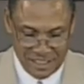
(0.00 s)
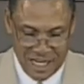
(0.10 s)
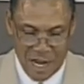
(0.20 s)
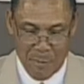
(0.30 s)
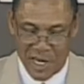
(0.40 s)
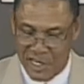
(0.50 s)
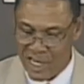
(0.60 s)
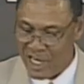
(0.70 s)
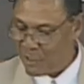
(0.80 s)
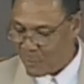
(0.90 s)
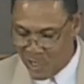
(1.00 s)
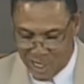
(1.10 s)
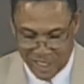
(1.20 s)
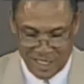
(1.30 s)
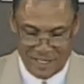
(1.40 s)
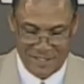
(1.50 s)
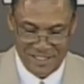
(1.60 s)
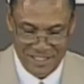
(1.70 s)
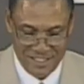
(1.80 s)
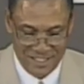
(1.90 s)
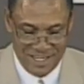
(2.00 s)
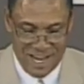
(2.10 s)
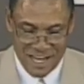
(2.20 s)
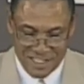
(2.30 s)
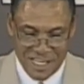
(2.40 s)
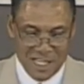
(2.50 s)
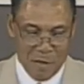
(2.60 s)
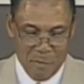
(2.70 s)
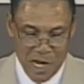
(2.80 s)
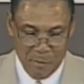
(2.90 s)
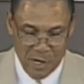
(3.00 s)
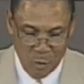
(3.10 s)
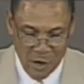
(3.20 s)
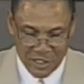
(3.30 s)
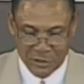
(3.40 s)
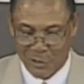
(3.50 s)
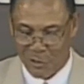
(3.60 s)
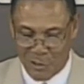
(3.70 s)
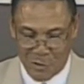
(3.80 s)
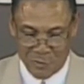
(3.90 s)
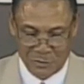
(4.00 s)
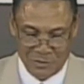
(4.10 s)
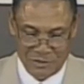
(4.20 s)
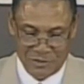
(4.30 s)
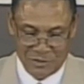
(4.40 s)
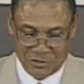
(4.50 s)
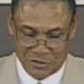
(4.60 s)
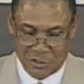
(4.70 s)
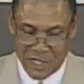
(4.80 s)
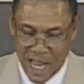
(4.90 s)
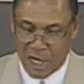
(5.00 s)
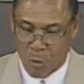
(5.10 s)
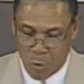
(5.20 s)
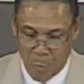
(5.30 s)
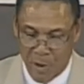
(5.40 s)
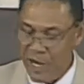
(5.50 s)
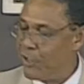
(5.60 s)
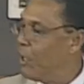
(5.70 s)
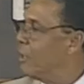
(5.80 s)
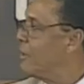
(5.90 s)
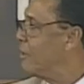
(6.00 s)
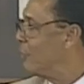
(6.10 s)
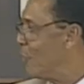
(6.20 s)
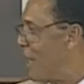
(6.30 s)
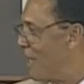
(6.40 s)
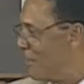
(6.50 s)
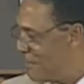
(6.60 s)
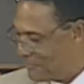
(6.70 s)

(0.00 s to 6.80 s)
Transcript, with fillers: And my dearest Sparky, I think they made me wait so long so that could be inducted together.